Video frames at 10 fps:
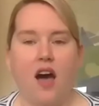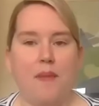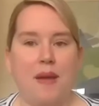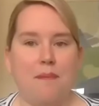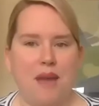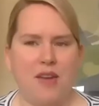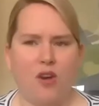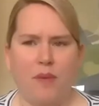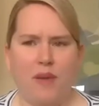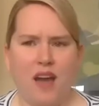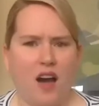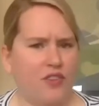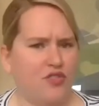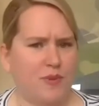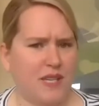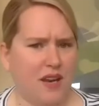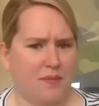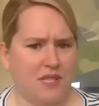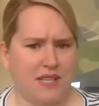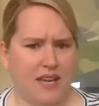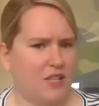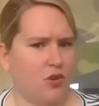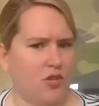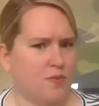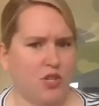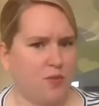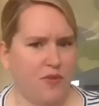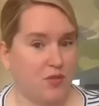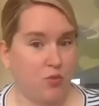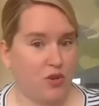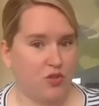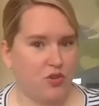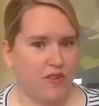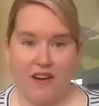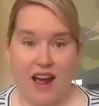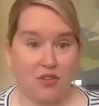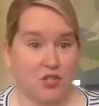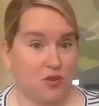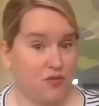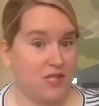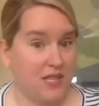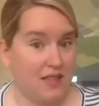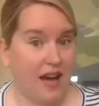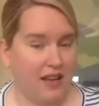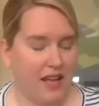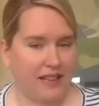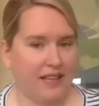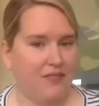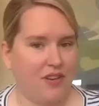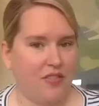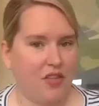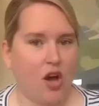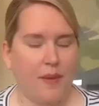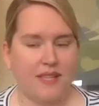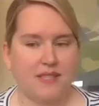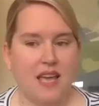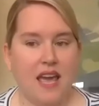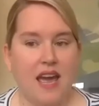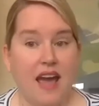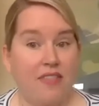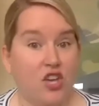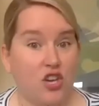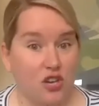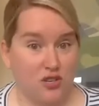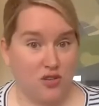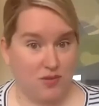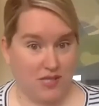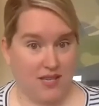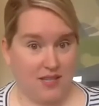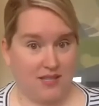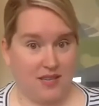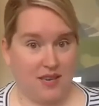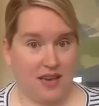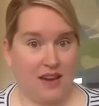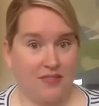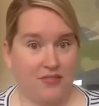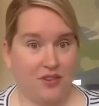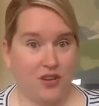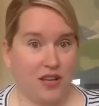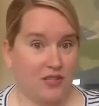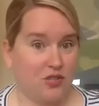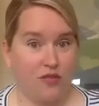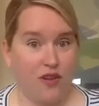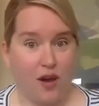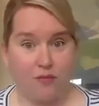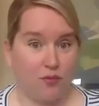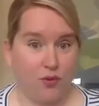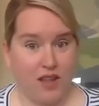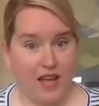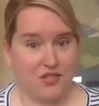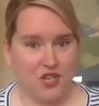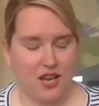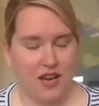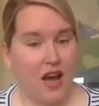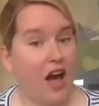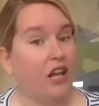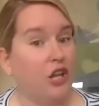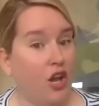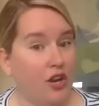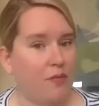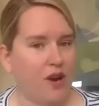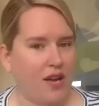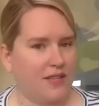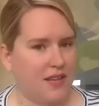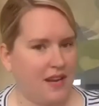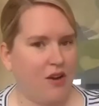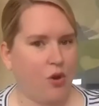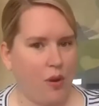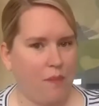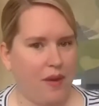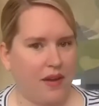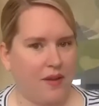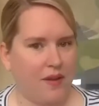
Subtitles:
It may not be 100% up to date. So it's possible there's 1 or 2 that are out. So if you see that, like leave it in the comments. And the good news is, after a sort of uproar last year, a lot of brands are now going bigger.